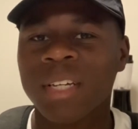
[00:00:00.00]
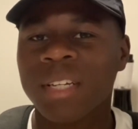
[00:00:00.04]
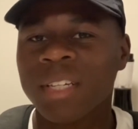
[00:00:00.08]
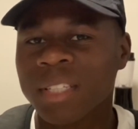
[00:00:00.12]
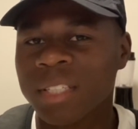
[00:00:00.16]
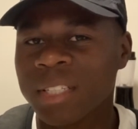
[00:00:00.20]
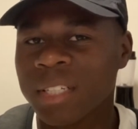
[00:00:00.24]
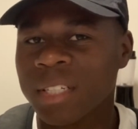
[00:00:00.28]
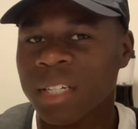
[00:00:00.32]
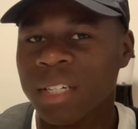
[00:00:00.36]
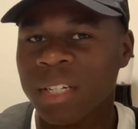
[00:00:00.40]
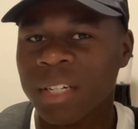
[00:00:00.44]

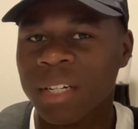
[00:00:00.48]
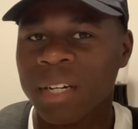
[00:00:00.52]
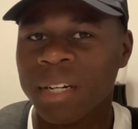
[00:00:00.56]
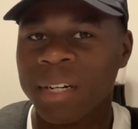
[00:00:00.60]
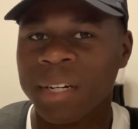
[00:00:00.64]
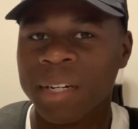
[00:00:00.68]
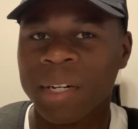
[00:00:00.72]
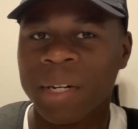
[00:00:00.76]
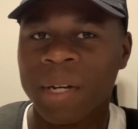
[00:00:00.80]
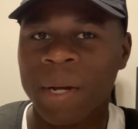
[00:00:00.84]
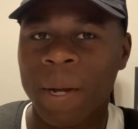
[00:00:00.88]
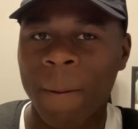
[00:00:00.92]

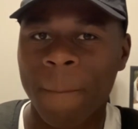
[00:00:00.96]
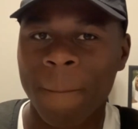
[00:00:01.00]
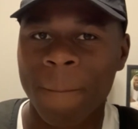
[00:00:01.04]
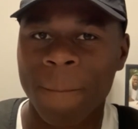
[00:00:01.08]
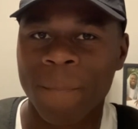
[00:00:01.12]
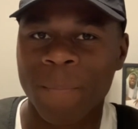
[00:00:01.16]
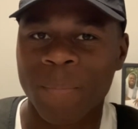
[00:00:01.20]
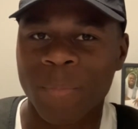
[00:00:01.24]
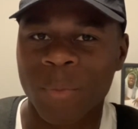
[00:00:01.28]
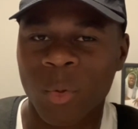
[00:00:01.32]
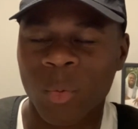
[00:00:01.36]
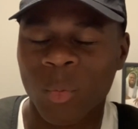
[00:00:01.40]
to
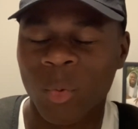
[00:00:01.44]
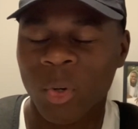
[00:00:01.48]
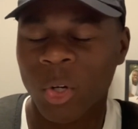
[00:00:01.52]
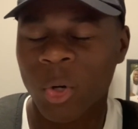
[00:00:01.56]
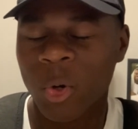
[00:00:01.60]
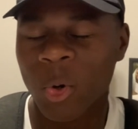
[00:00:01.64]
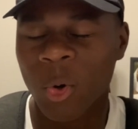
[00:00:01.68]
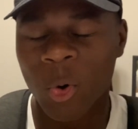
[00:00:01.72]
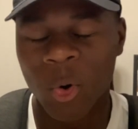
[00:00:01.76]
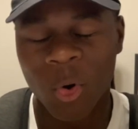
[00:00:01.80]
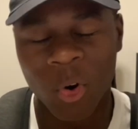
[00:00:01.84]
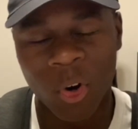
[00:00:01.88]

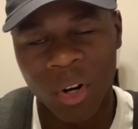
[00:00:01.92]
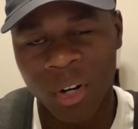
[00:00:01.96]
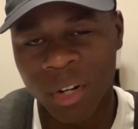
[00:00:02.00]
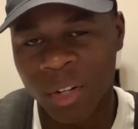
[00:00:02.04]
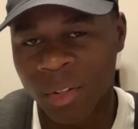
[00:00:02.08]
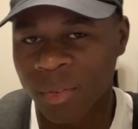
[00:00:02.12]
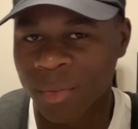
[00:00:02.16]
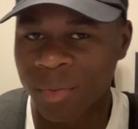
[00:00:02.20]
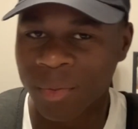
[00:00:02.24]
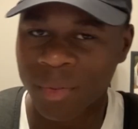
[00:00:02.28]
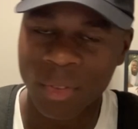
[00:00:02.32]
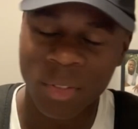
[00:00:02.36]
record
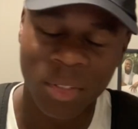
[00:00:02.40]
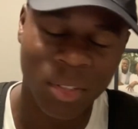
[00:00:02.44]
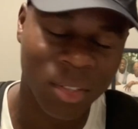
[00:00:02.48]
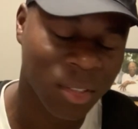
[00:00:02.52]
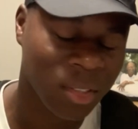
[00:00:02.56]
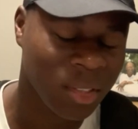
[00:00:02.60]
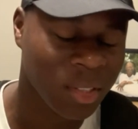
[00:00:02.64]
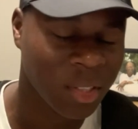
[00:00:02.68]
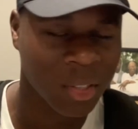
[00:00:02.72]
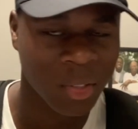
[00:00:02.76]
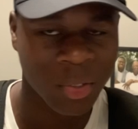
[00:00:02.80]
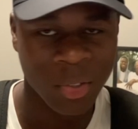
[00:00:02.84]
and, you
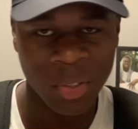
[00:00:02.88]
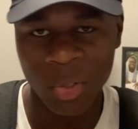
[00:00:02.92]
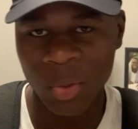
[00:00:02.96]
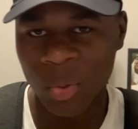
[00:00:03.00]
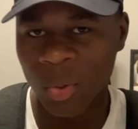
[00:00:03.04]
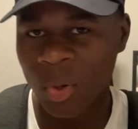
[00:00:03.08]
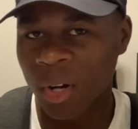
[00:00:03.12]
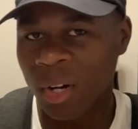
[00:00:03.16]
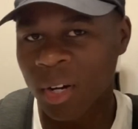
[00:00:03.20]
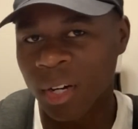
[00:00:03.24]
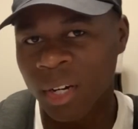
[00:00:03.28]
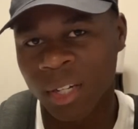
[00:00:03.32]
know, do
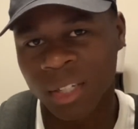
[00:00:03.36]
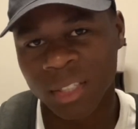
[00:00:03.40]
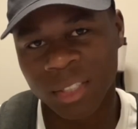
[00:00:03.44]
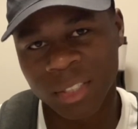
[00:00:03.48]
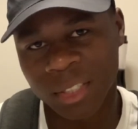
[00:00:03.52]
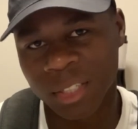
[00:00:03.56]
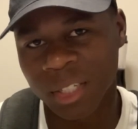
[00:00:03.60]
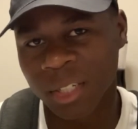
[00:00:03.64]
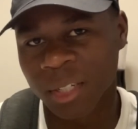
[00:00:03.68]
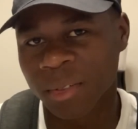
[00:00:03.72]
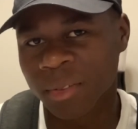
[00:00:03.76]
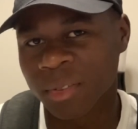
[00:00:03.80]
all that
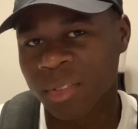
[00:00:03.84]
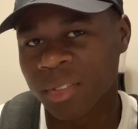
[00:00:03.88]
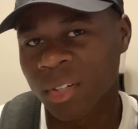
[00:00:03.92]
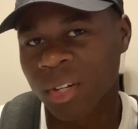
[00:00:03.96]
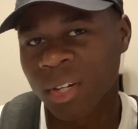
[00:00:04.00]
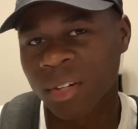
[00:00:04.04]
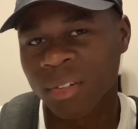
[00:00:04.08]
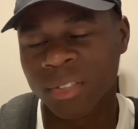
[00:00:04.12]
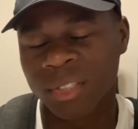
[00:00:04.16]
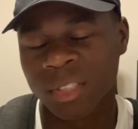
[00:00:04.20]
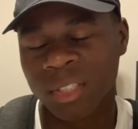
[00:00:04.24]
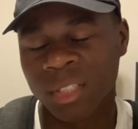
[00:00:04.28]
stuff.
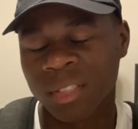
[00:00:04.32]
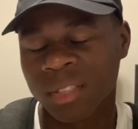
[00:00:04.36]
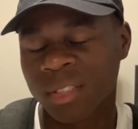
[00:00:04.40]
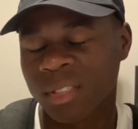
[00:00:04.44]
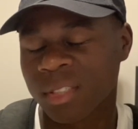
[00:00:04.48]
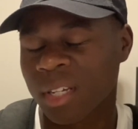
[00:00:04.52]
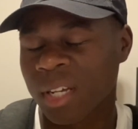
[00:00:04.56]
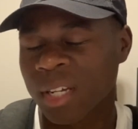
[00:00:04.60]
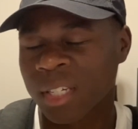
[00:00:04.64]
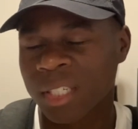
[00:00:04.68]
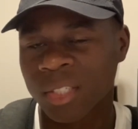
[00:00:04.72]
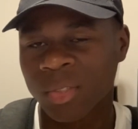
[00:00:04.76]
So
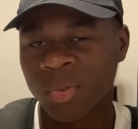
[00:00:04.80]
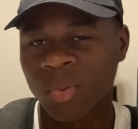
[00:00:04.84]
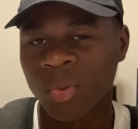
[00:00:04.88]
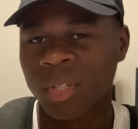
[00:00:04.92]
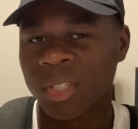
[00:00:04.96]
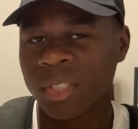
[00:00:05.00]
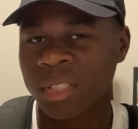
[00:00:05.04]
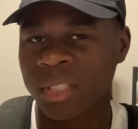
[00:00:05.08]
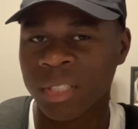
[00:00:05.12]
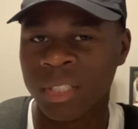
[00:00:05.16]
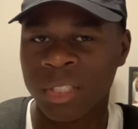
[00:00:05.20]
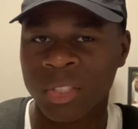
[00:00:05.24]
I just wanted
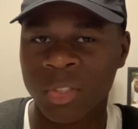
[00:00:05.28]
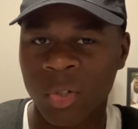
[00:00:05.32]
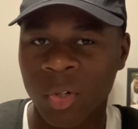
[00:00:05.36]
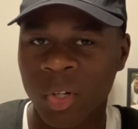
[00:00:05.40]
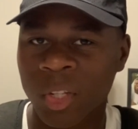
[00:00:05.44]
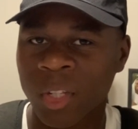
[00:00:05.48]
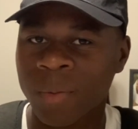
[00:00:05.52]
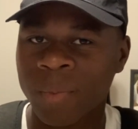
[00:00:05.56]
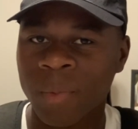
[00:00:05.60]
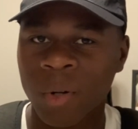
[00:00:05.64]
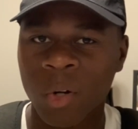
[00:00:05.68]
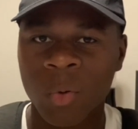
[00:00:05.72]
to enjoy
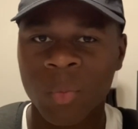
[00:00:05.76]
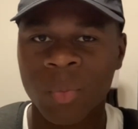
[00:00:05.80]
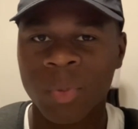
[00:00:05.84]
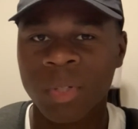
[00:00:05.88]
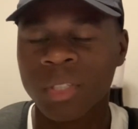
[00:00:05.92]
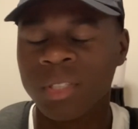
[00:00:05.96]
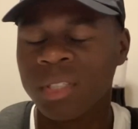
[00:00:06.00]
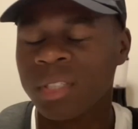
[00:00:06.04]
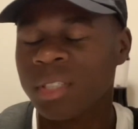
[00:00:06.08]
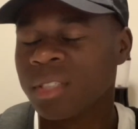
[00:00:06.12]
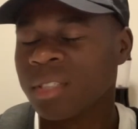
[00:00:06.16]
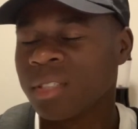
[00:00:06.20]
the moment,
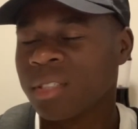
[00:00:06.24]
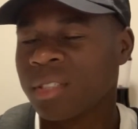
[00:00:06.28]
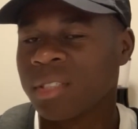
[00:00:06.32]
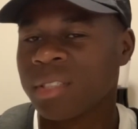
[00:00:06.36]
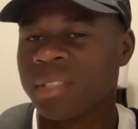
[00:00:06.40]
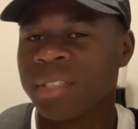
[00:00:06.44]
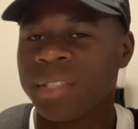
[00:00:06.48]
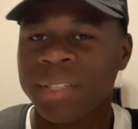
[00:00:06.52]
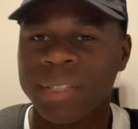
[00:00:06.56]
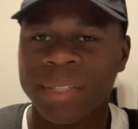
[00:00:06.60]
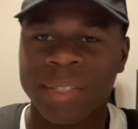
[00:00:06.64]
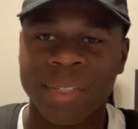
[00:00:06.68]
just
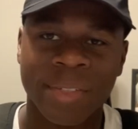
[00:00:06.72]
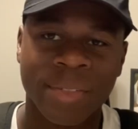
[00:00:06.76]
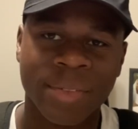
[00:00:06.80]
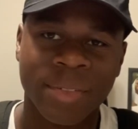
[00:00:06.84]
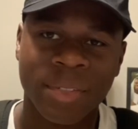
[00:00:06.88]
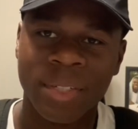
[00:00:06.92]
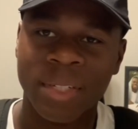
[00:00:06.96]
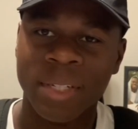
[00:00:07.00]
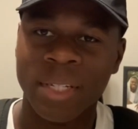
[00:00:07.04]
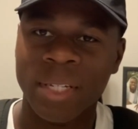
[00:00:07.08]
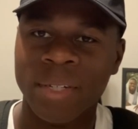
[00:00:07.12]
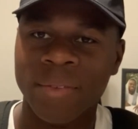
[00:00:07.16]

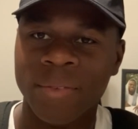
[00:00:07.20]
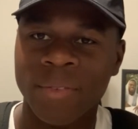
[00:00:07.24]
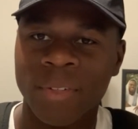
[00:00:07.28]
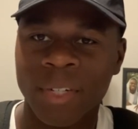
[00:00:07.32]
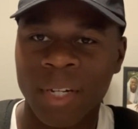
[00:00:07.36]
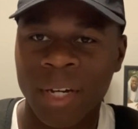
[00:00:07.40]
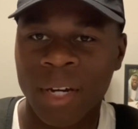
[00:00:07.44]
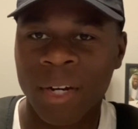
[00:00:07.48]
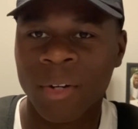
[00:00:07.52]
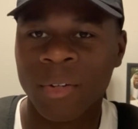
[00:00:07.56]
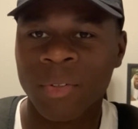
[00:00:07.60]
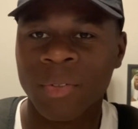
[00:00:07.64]
live it
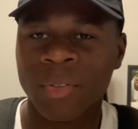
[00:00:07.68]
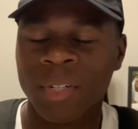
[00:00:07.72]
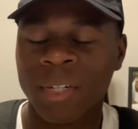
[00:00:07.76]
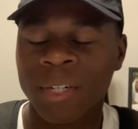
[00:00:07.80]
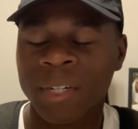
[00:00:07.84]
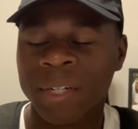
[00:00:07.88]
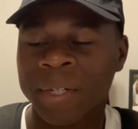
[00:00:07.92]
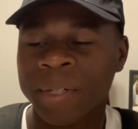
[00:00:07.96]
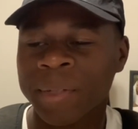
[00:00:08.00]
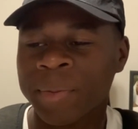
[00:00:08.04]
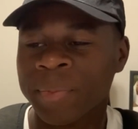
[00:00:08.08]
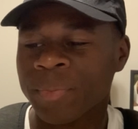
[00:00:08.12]
out.
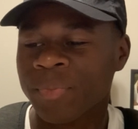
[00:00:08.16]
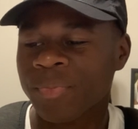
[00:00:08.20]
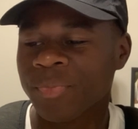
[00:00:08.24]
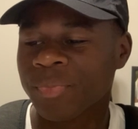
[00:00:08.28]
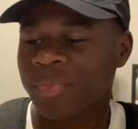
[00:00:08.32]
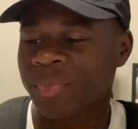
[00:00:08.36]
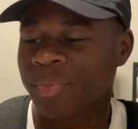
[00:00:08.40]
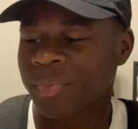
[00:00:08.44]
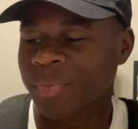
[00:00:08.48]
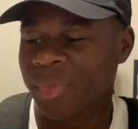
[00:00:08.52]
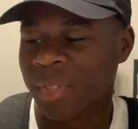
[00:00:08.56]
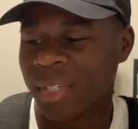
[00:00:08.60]

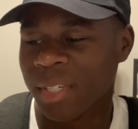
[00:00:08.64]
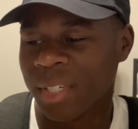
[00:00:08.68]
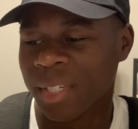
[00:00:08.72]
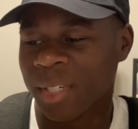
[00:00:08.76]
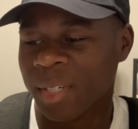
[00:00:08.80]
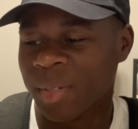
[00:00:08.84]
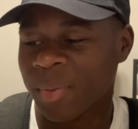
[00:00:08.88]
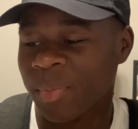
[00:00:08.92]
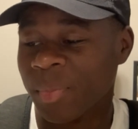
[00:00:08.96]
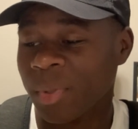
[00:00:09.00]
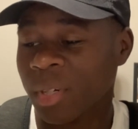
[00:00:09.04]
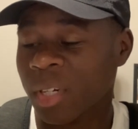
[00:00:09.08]

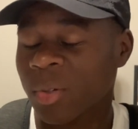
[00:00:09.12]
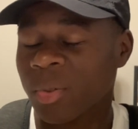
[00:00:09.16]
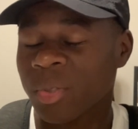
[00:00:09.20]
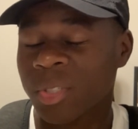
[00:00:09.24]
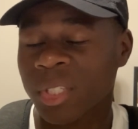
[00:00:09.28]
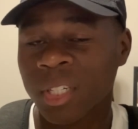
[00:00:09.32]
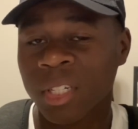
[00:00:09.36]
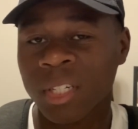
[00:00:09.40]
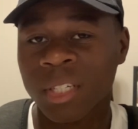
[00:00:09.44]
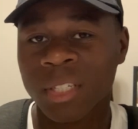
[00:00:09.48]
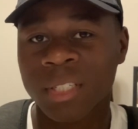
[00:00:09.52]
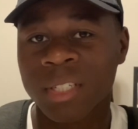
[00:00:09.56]
But it was a
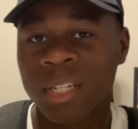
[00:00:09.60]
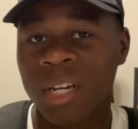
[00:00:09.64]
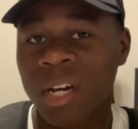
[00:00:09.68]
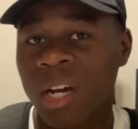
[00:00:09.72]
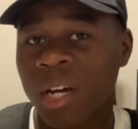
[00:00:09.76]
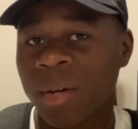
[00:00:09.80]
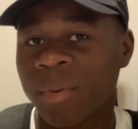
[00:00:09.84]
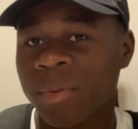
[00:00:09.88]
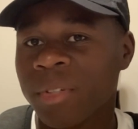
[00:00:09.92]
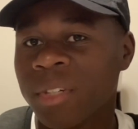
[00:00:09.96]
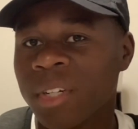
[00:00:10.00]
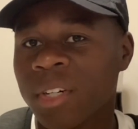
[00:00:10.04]
good
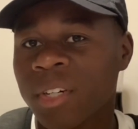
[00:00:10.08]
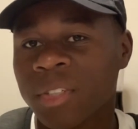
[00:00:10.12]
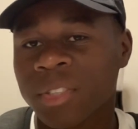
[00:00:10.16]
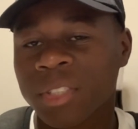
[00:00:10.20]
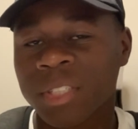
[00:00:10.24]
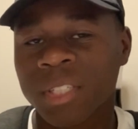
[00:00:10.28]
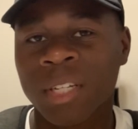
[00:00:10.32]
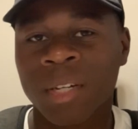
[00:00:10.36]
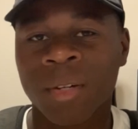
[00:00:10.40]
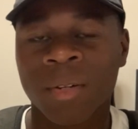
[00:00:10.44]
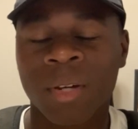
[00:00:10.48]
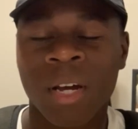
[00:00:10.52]
time, you know what I'm
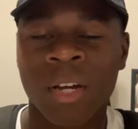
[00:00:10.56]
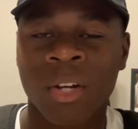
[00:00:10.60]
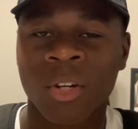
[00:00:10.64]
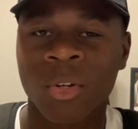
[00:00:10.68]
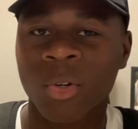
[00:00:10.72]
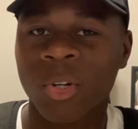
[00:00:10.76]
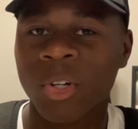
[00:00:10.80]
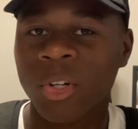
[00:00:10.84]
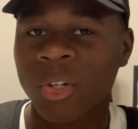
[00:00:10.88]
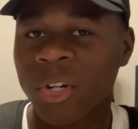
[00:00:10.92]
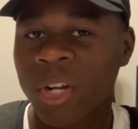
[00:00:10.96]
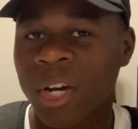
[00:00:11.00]
saying? I
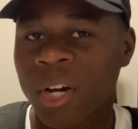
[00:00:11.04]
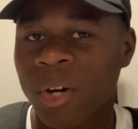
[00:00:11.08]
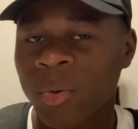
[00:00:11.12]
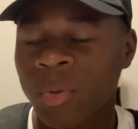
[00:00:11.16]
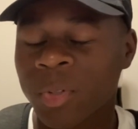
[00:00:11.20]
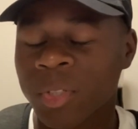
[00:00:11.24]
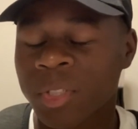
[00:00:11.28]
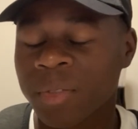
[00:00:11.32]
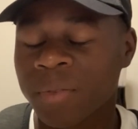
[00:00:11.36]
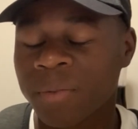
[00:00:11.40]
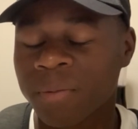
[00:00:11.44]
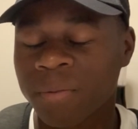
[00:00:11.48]
grilled out
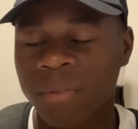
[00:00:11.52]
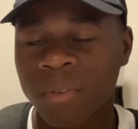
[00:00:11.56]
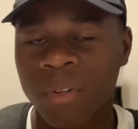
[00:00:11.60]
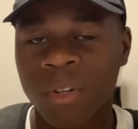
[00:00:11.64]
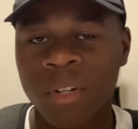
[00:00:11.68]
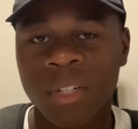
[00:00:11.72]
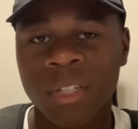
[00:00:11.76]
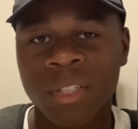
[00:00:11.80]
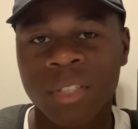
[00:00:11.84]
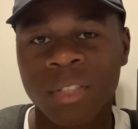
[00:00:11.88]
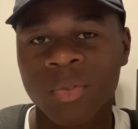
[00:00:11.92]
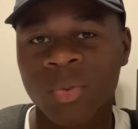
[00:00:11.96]
with some
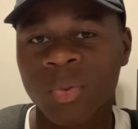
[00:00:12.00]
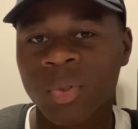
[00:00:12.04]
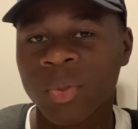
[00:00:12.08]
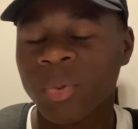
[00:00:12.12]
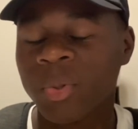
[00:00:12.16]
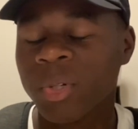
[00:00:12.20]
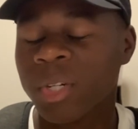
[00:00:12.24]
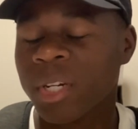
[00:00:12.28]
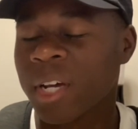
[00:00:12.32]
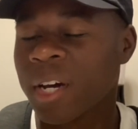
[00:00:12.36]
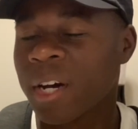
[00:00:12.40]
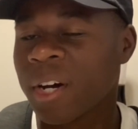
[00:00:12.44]
friends. We
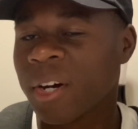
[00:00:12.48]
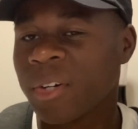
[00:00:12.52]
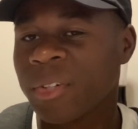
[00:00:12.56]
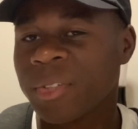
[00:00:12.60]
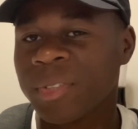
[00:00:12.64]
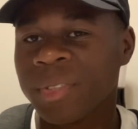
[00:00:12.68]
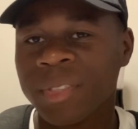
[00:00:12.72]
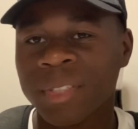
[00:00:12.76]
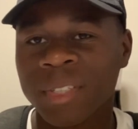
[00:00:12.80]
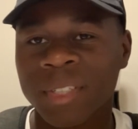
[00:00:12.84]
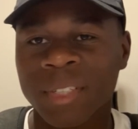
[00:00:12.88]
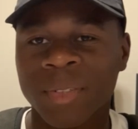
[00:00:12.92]
went out,
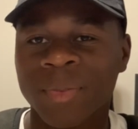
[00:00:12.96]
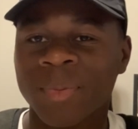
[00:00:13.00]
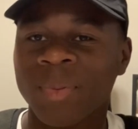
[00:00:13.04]
you know,